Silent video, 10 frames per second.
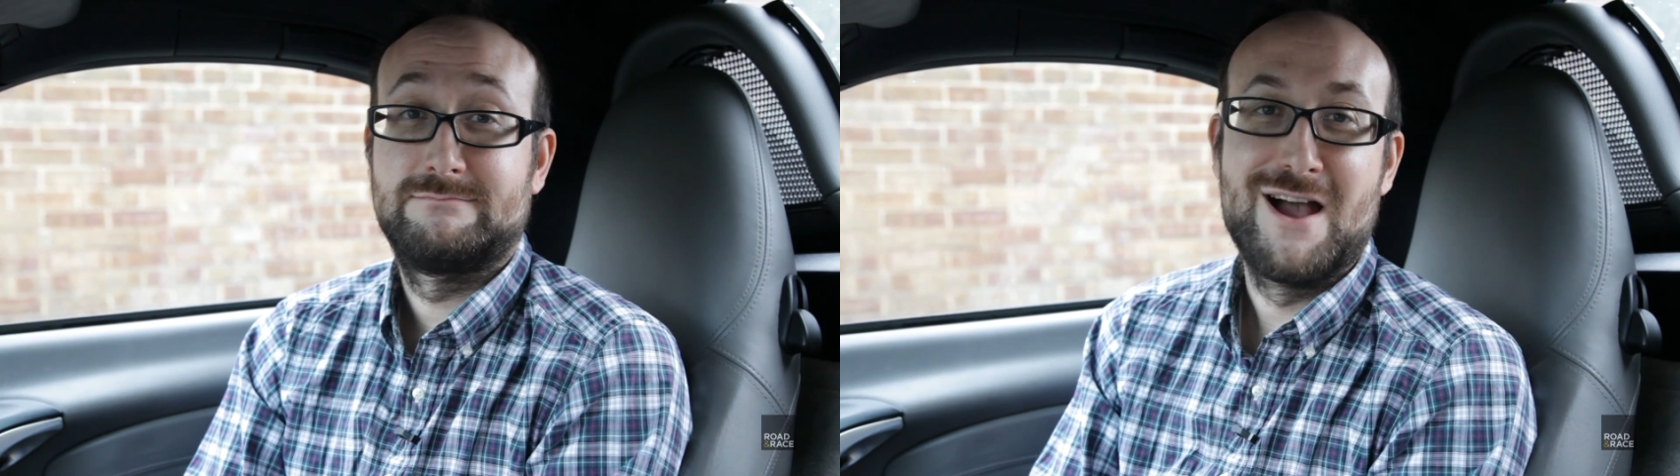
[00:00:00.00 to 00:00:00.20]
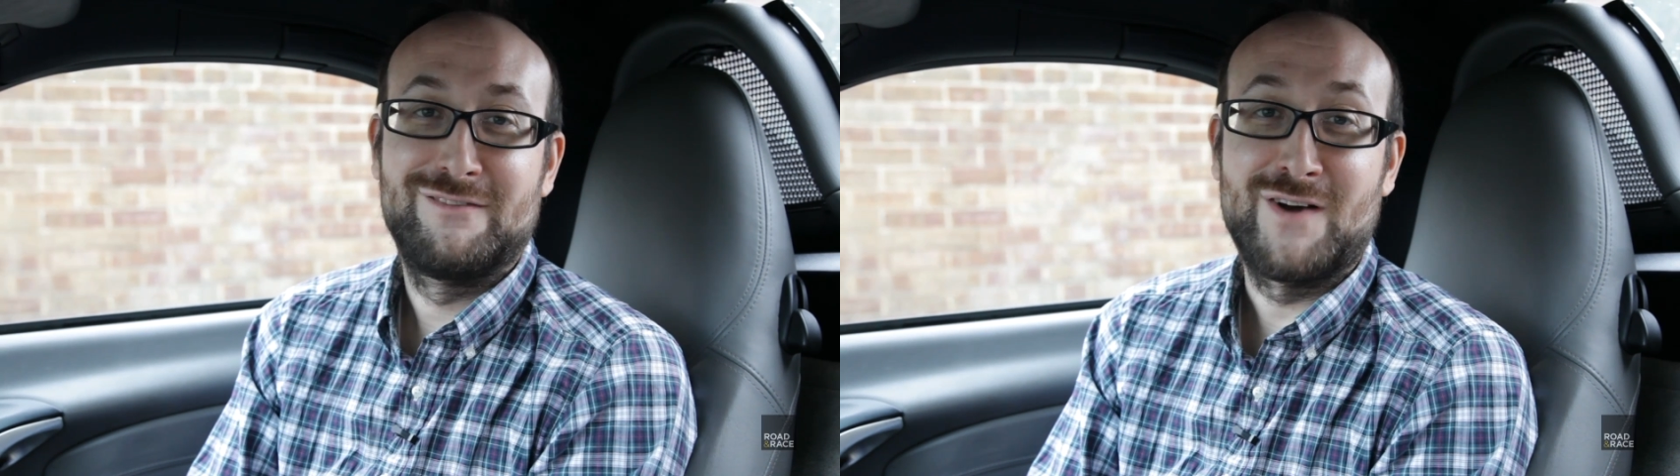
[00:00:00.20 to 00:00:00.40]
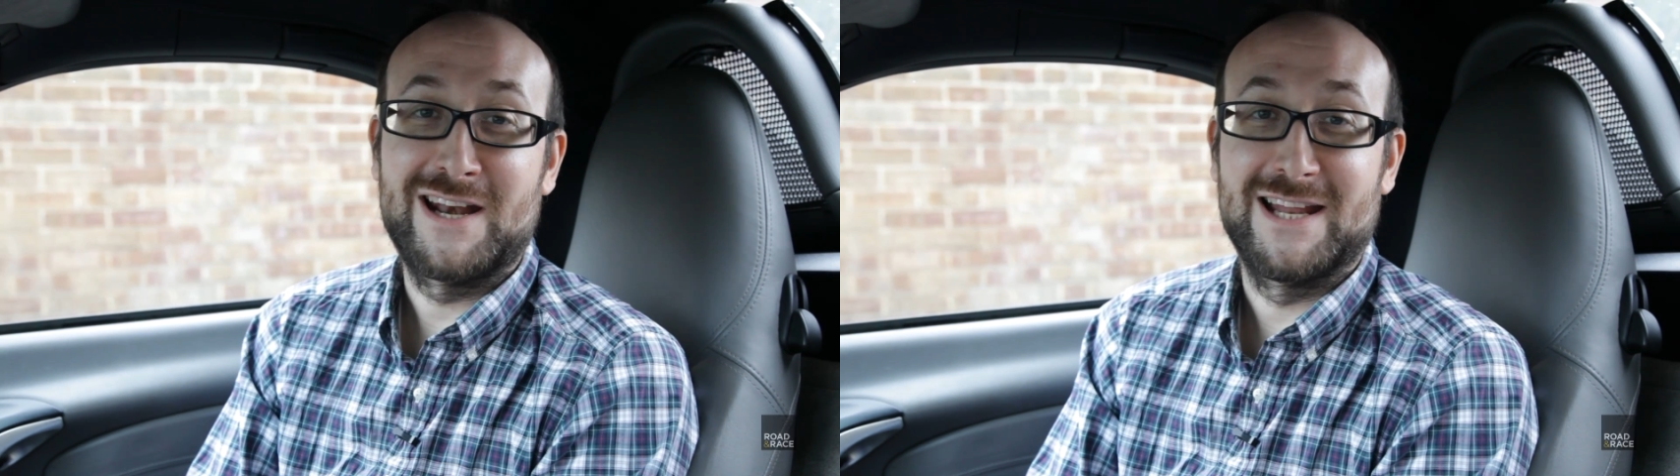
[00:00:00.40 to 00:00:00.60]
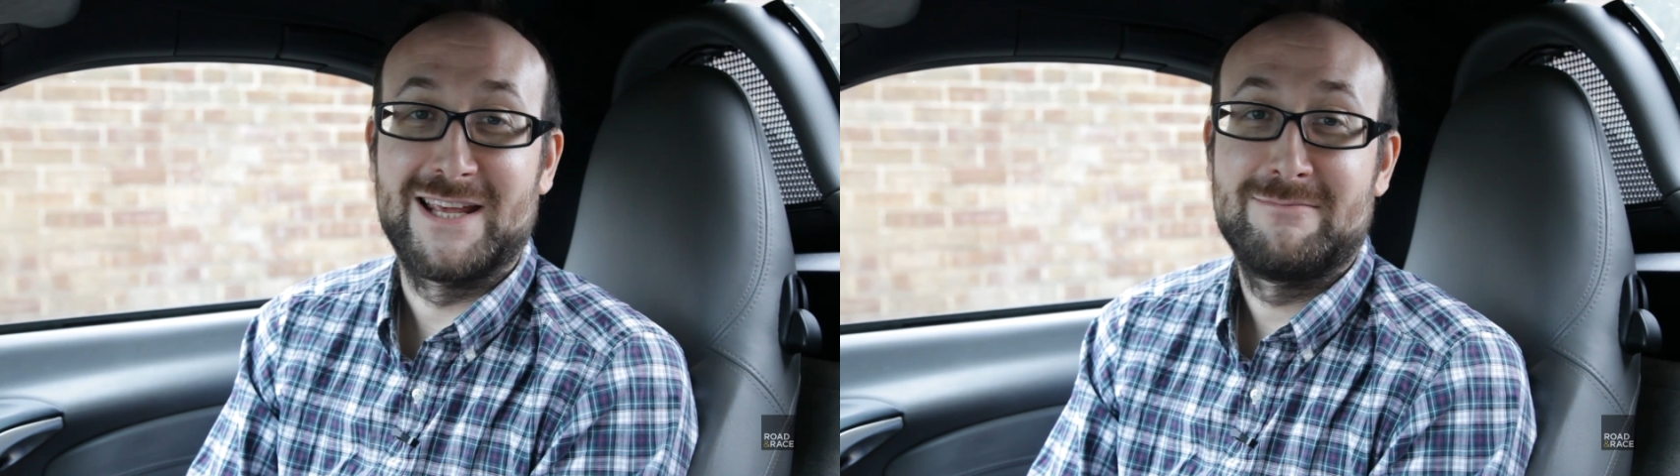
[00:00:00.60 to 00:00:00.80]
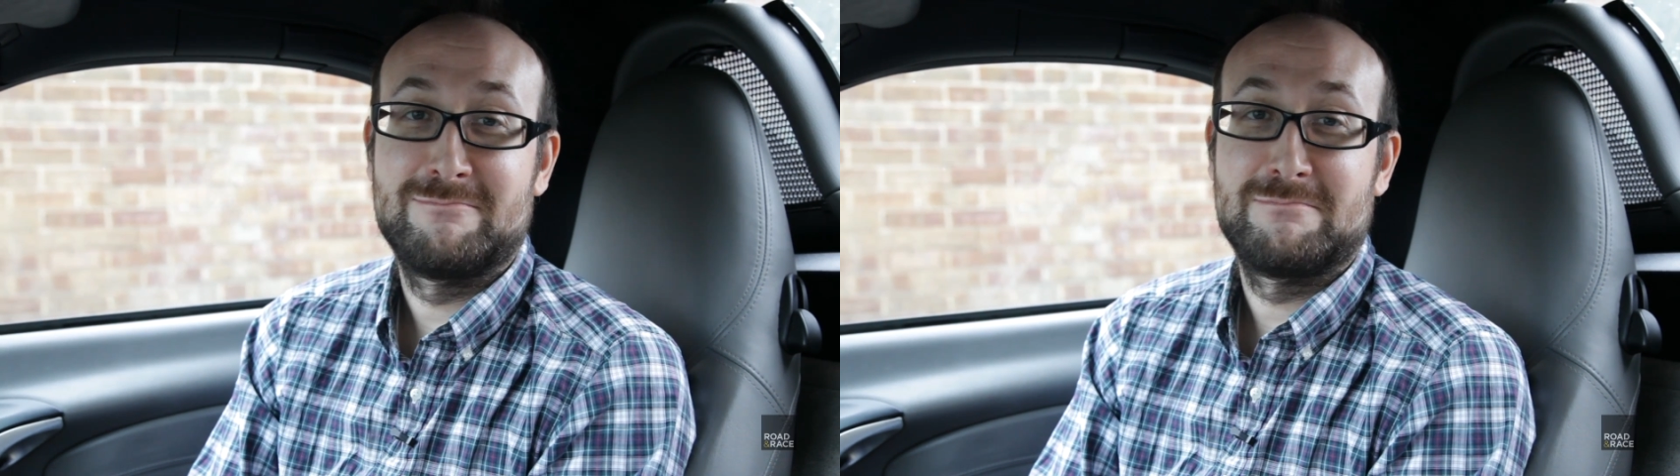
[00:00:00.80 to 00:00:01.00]

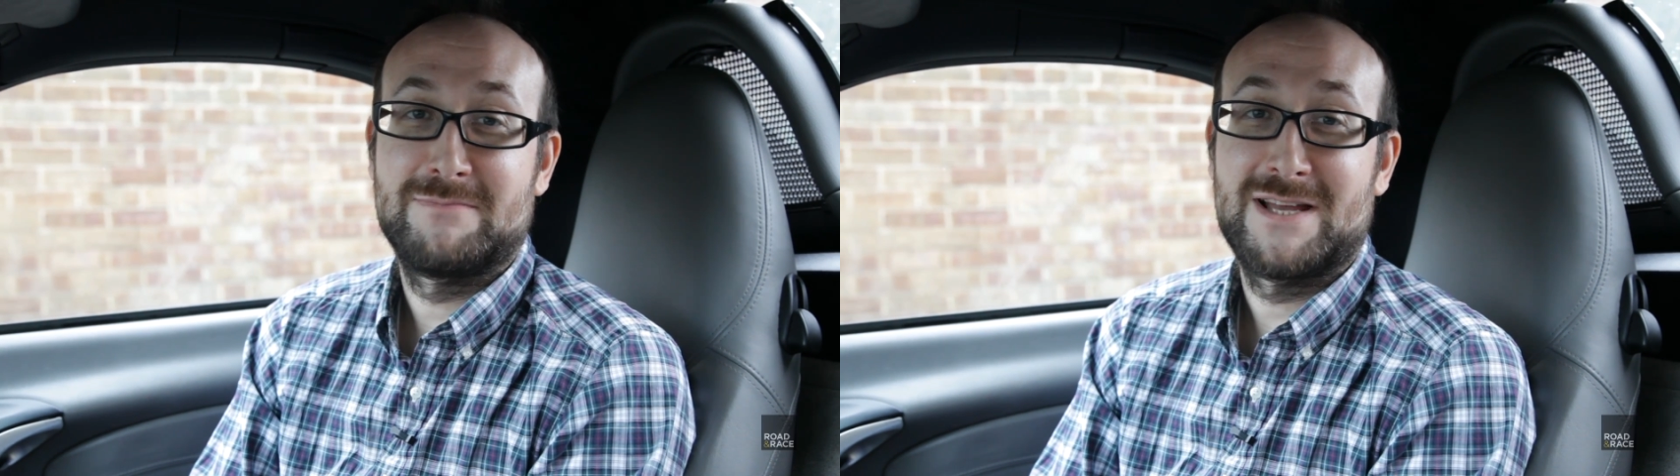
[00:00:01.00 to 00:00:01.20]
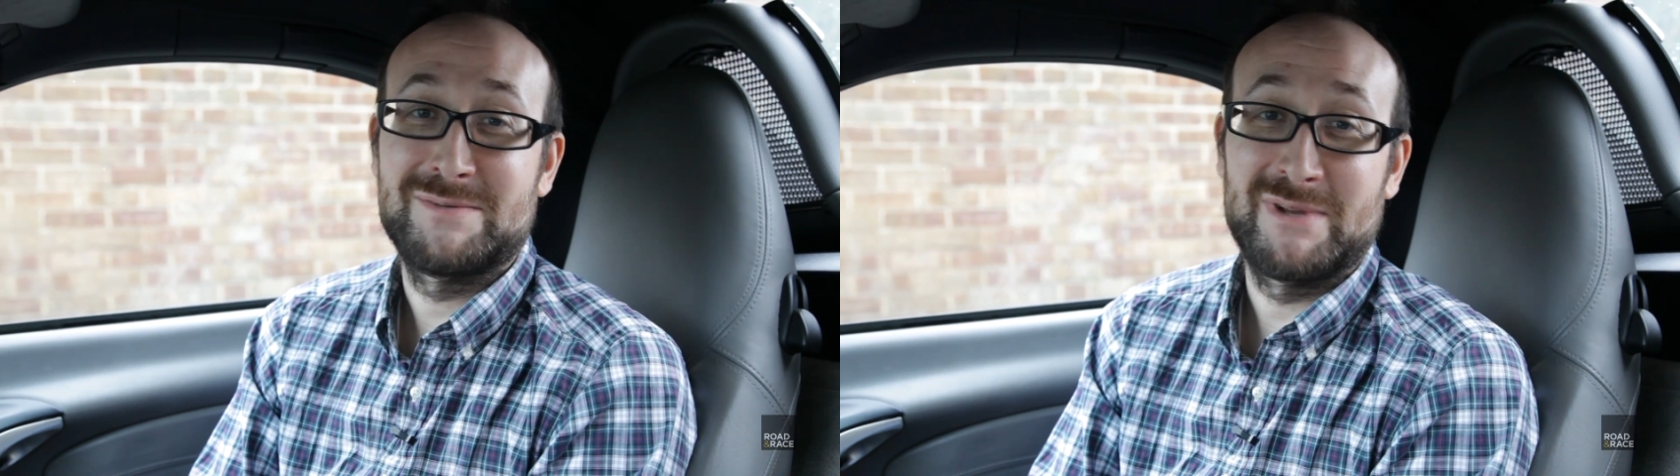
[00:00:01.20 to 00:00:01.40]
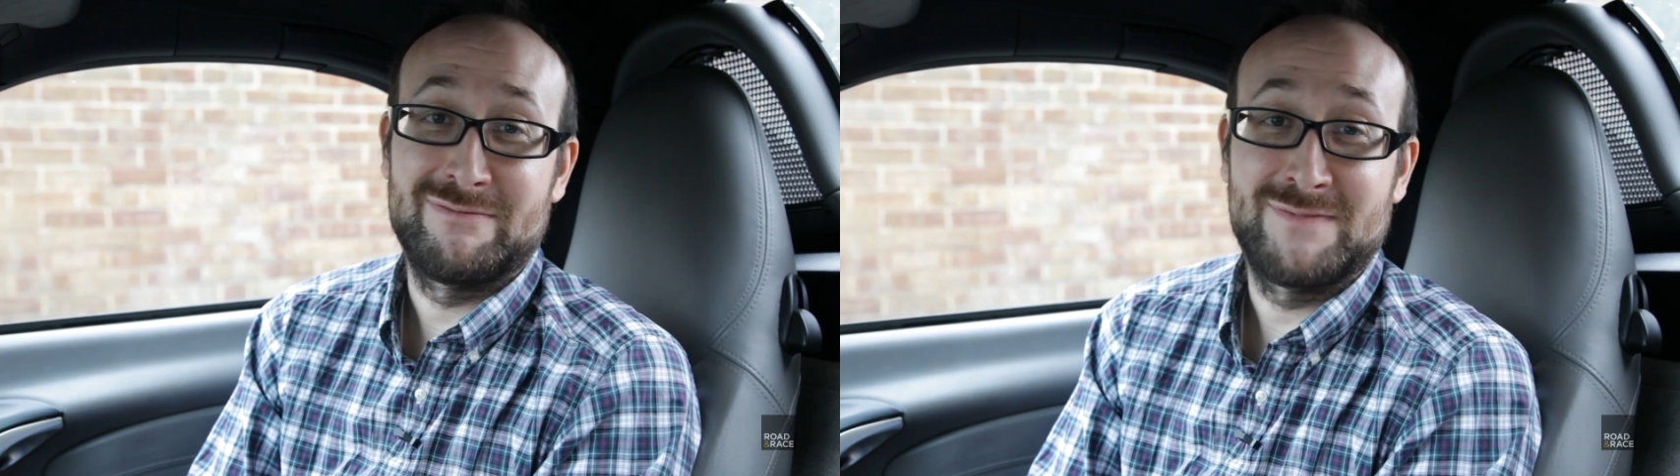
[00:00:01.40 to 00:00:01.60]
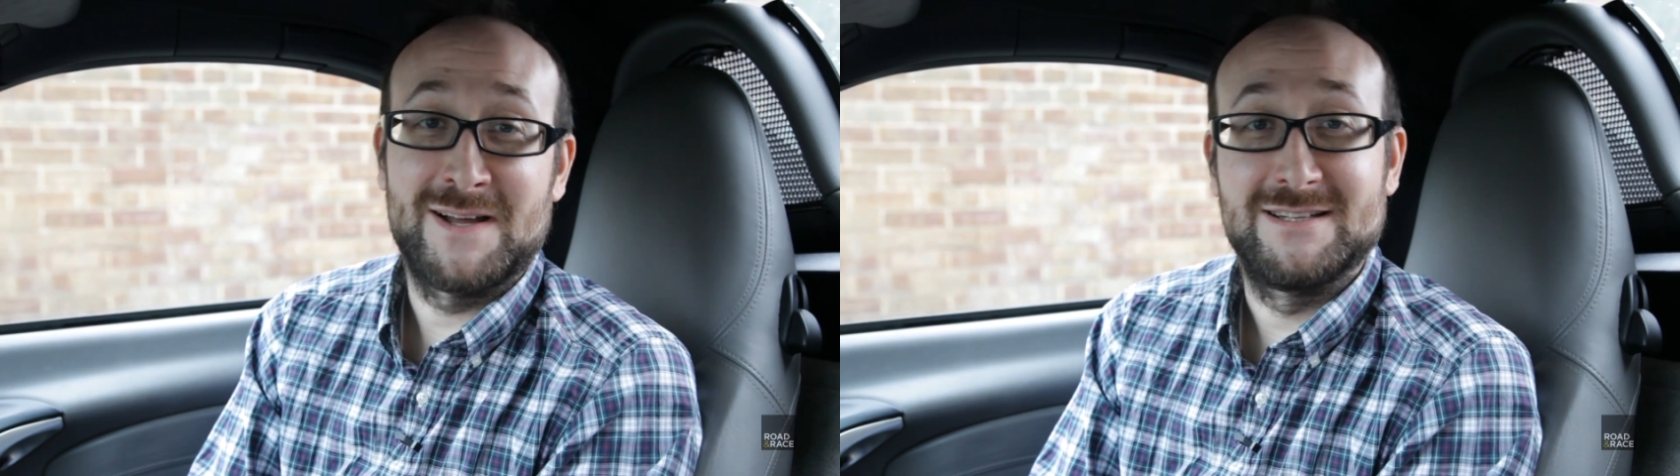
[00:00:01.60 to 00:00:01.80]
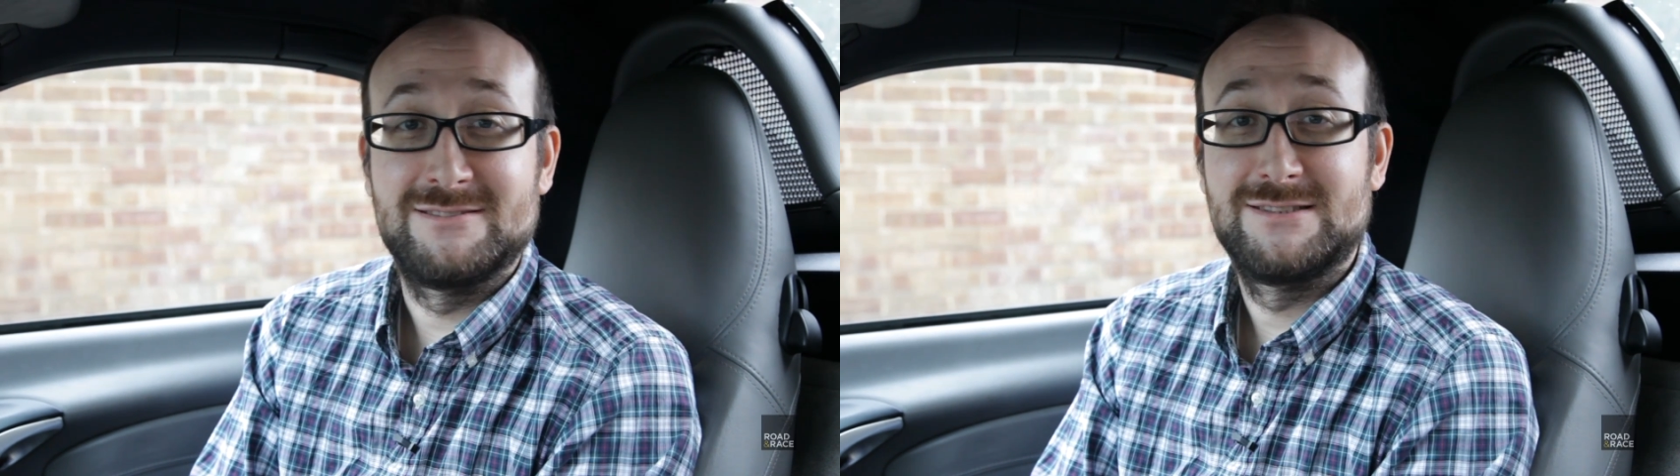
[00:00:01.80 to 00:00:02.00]
Finally, as a bit of
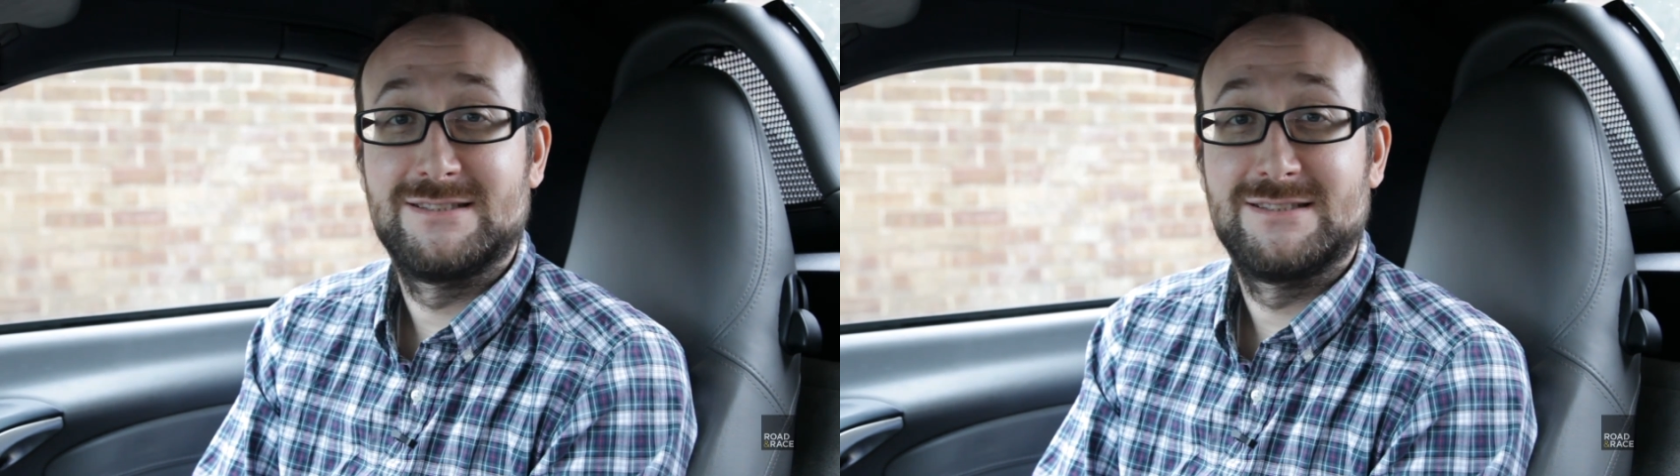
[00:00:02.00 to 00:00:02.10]
fun,